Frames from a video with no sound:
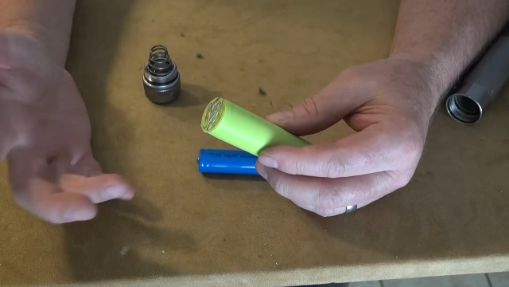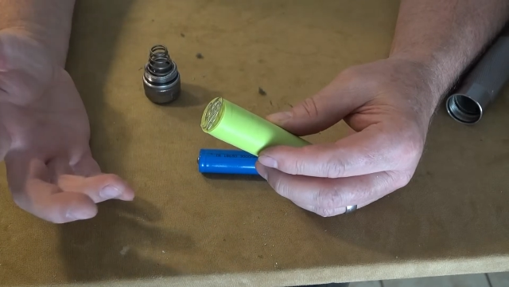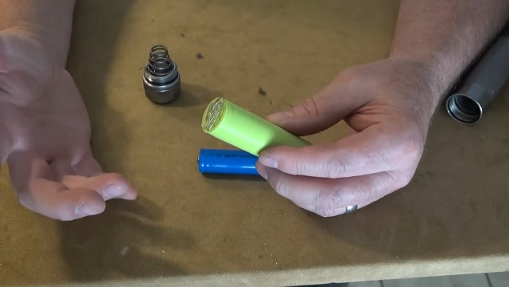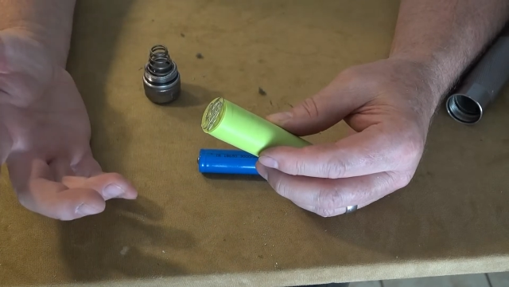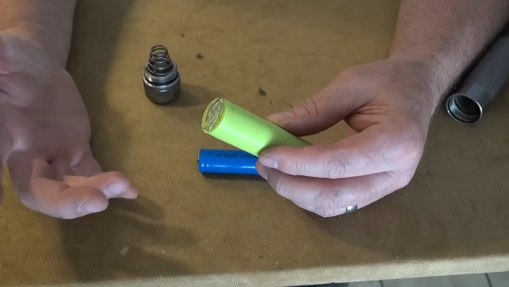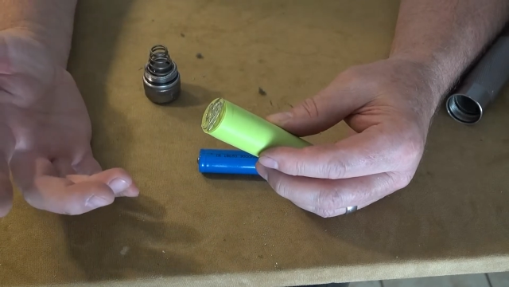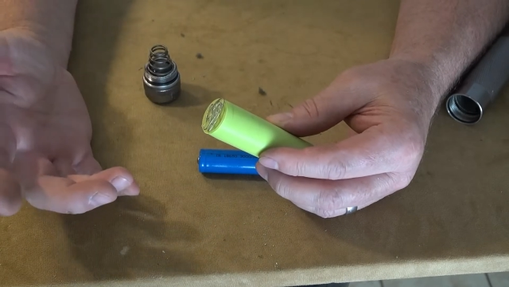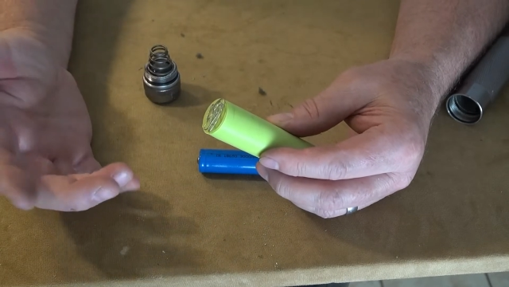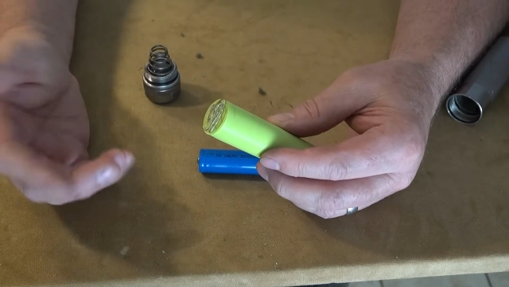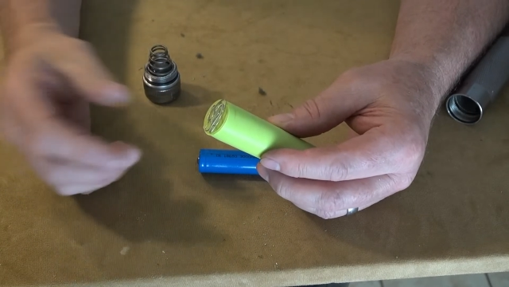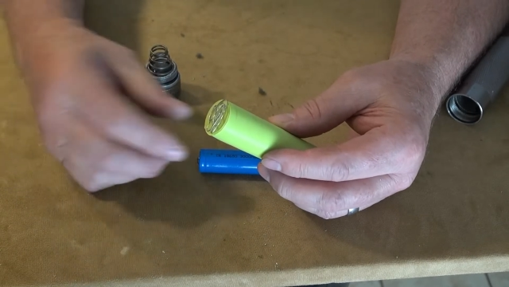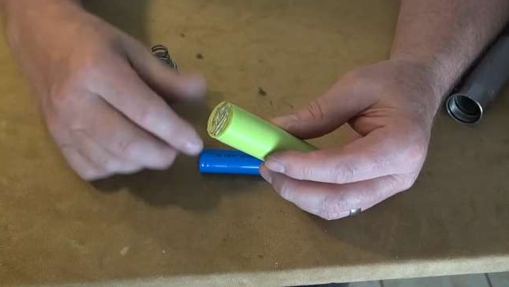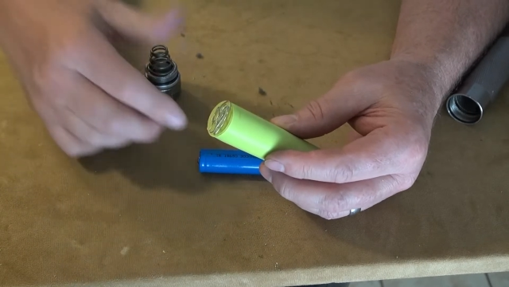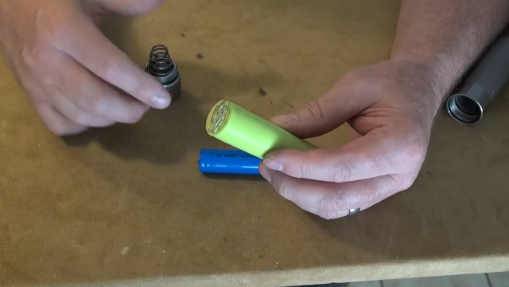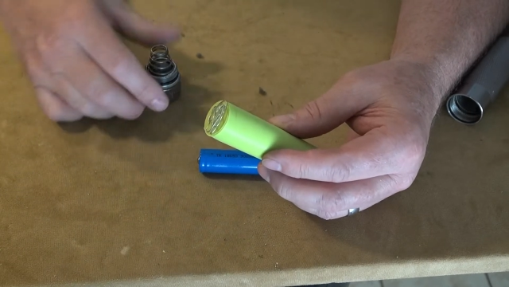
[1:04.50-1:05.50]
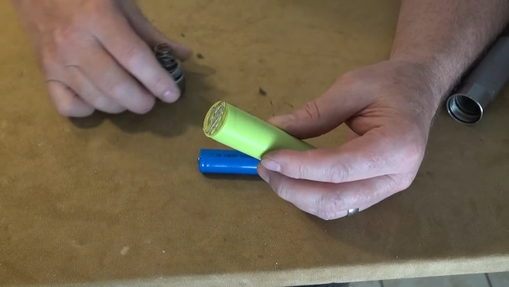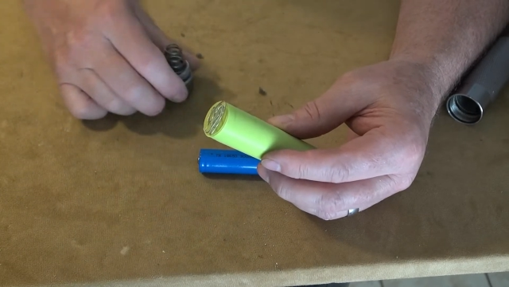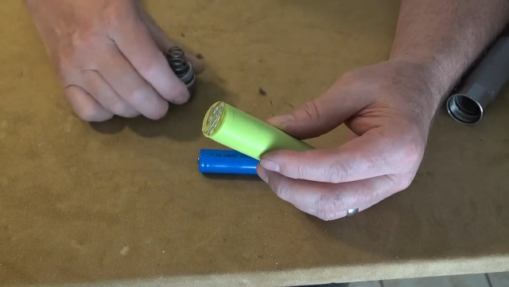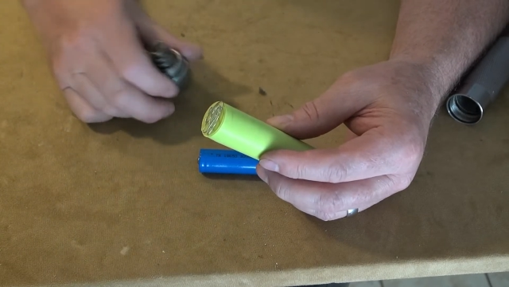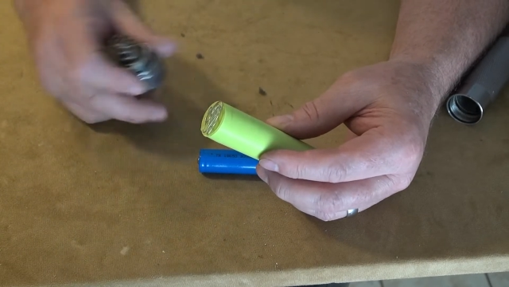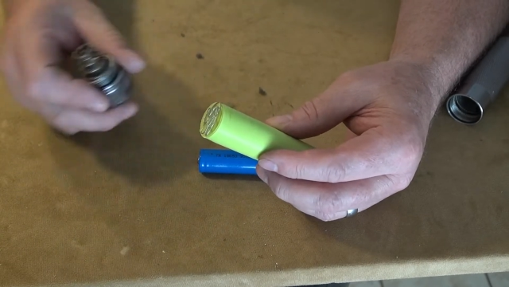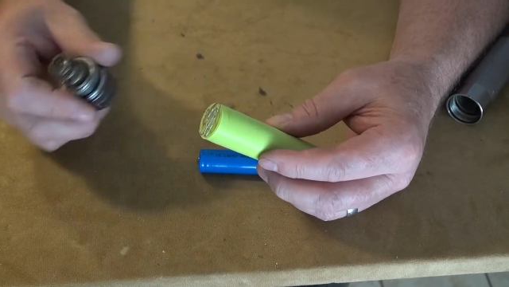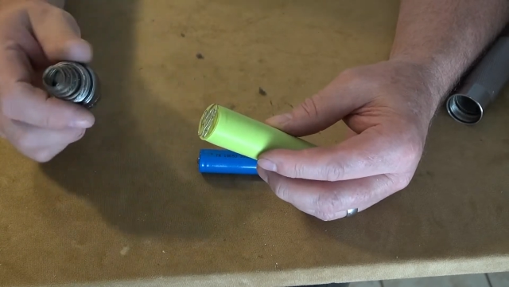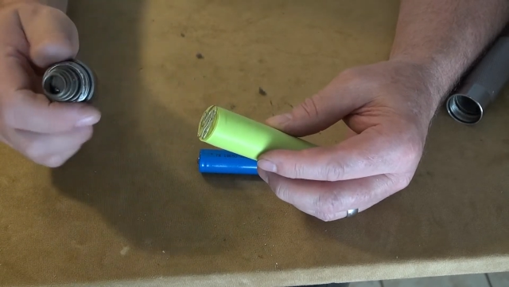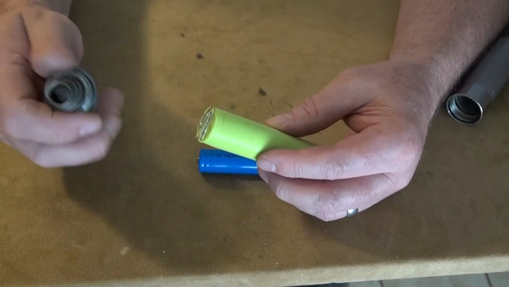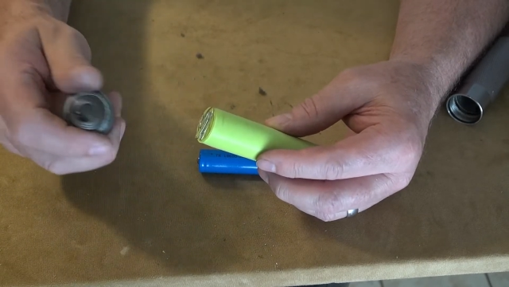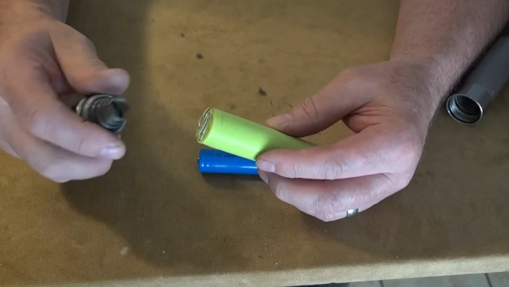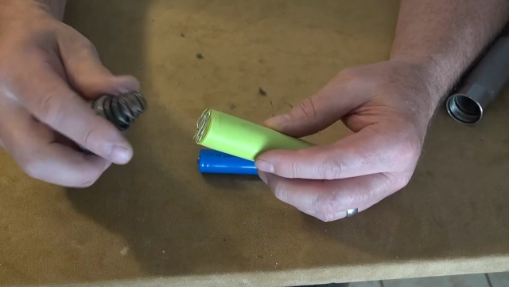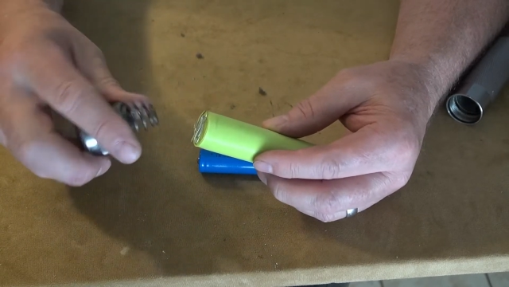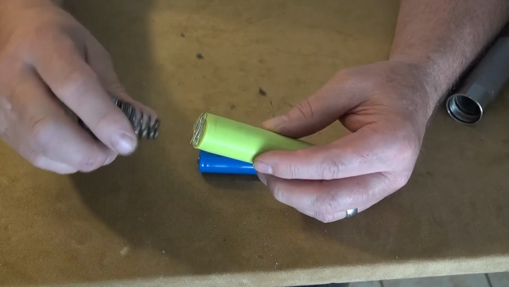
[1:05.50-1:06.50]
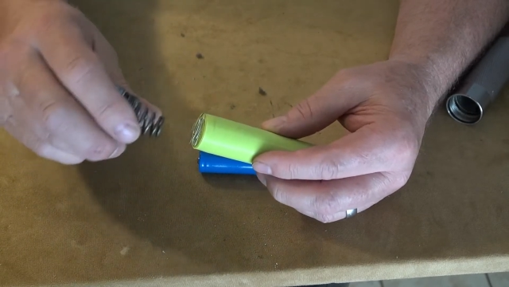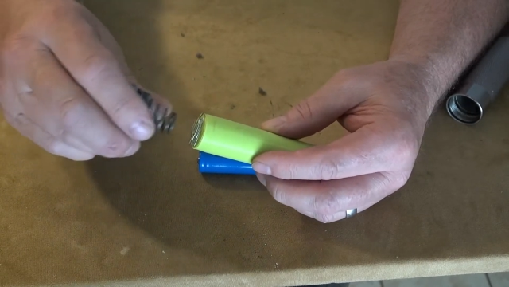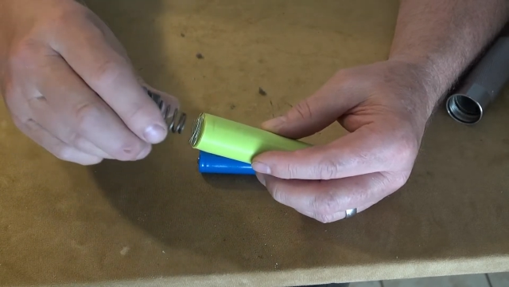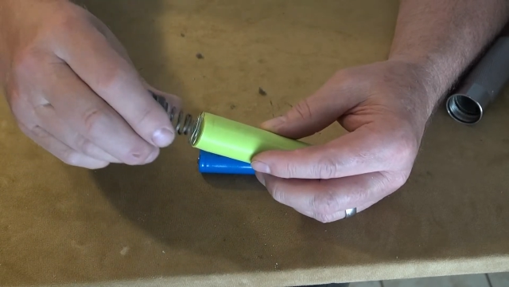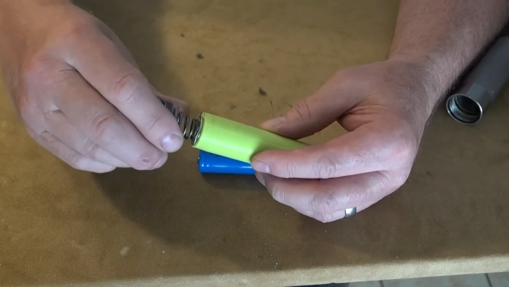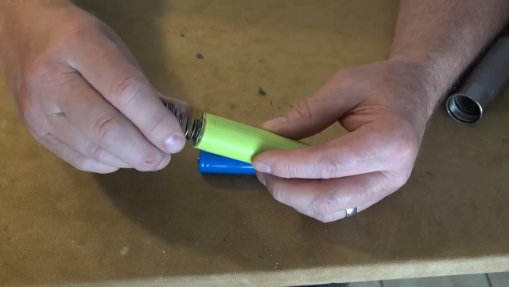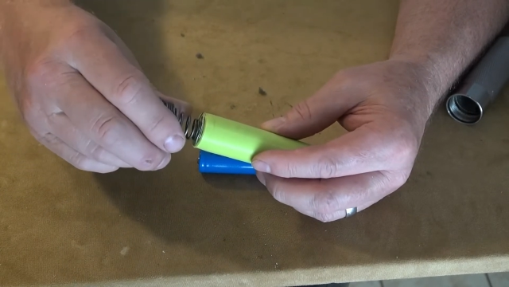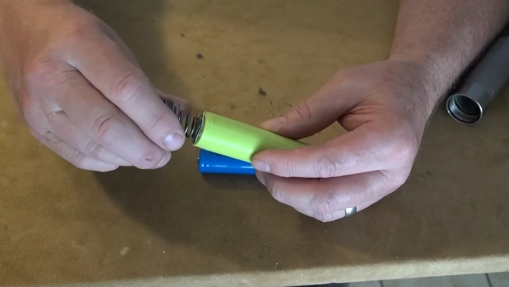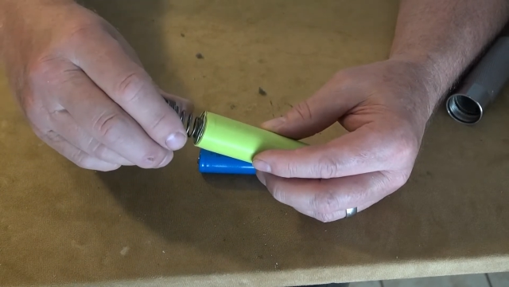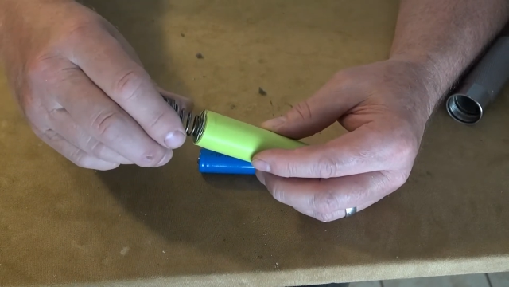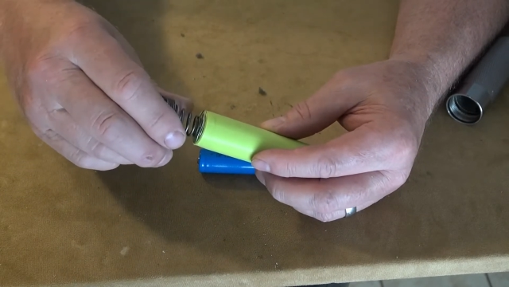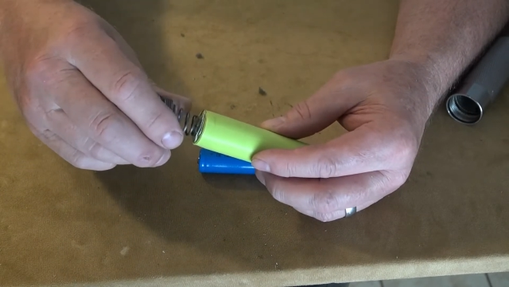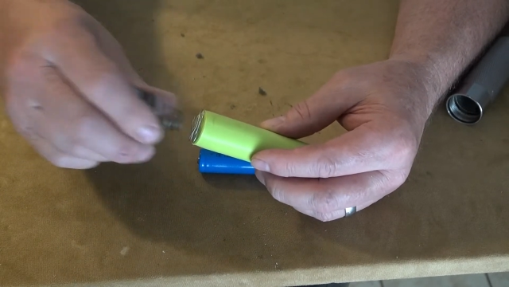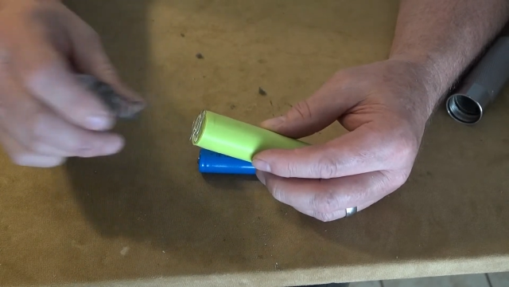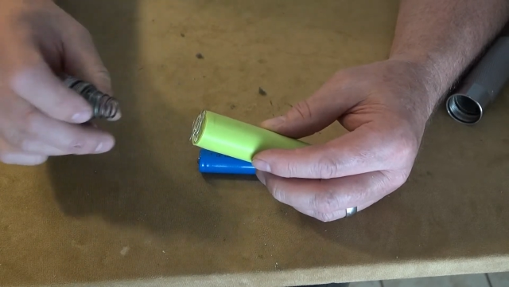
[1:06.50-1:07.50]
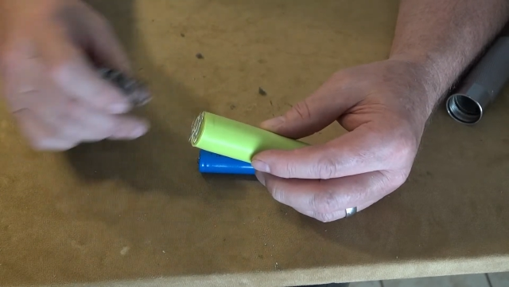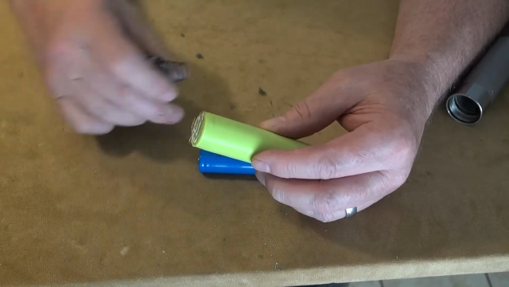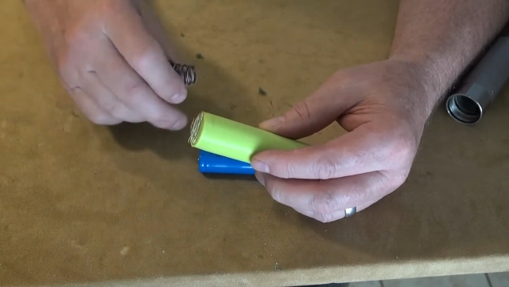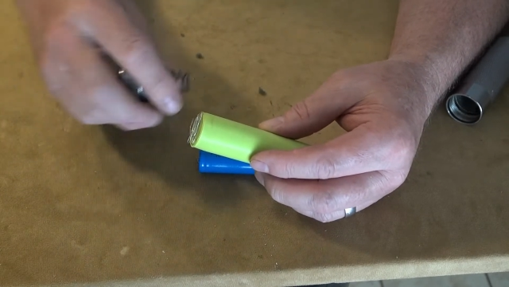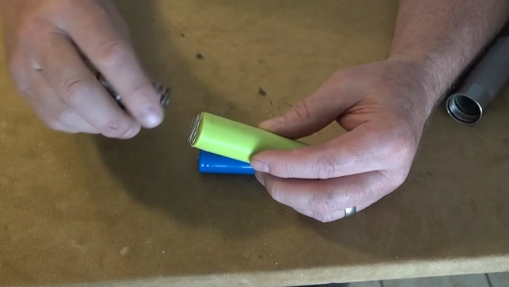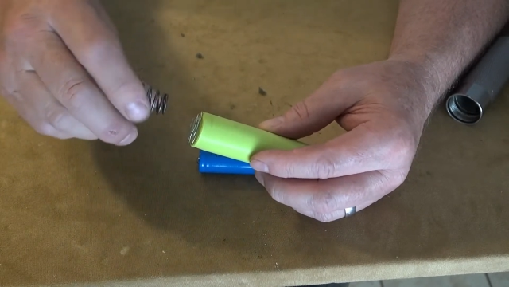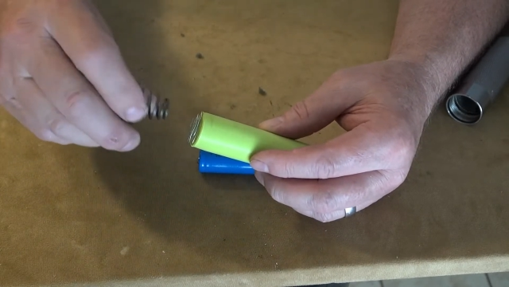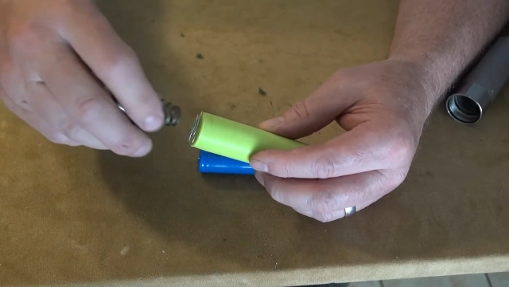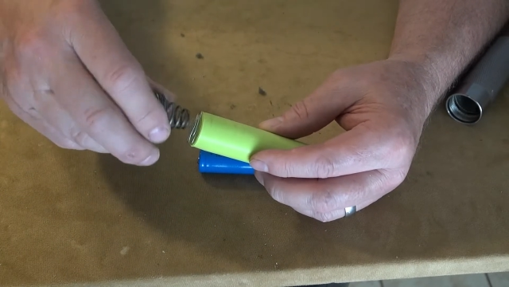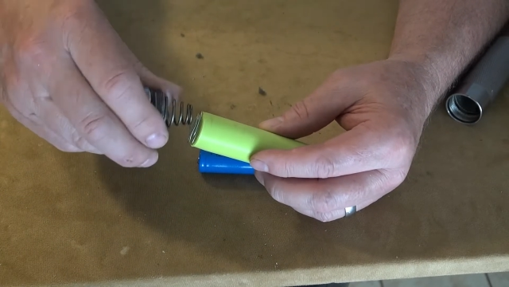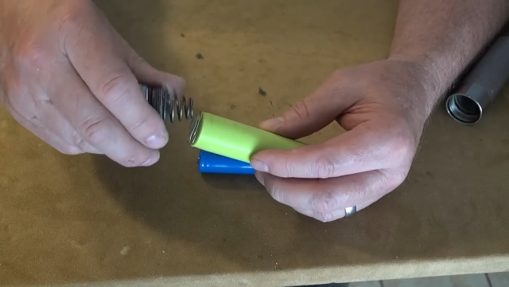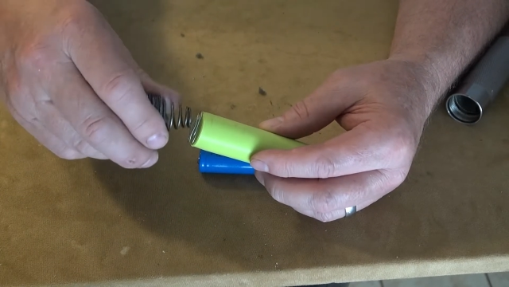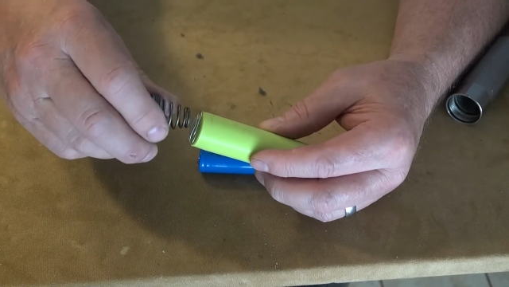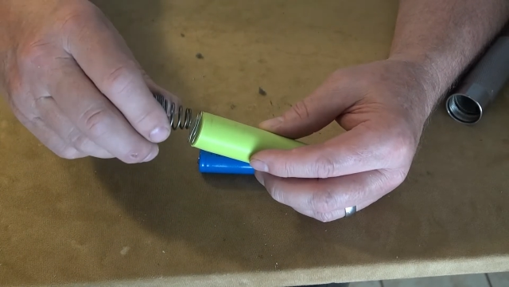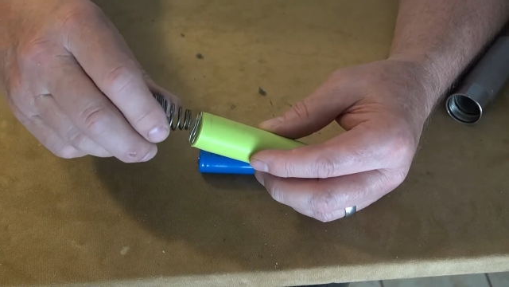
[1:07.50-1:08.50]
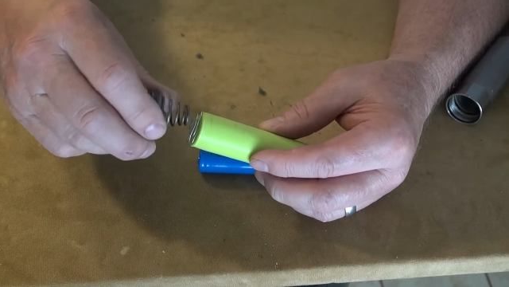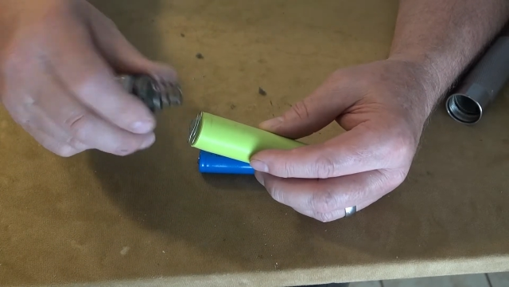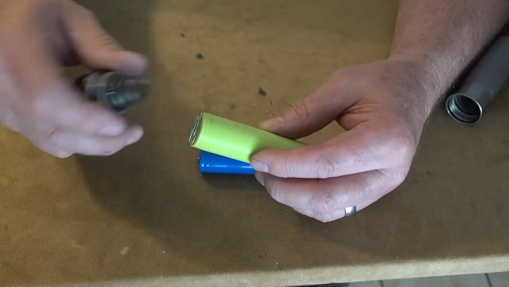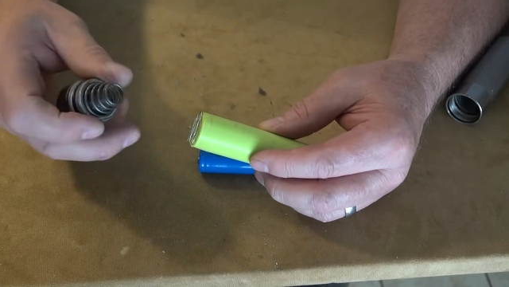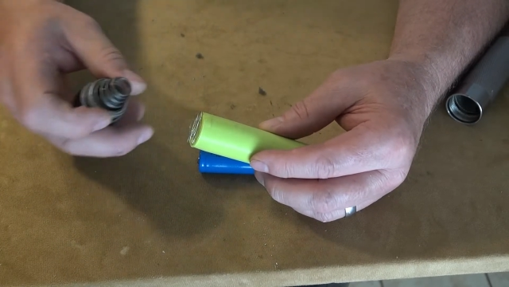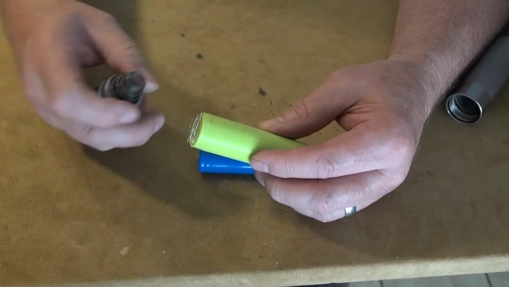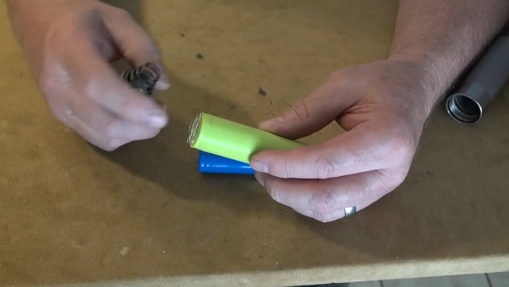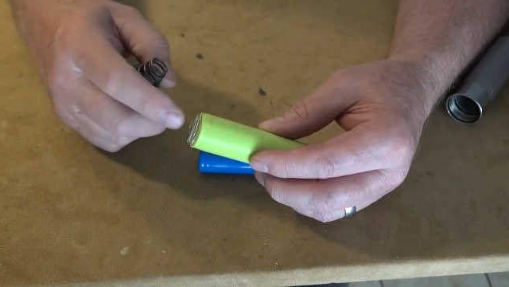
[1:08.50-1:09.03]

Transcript: No face is visible, so there are no lips to read.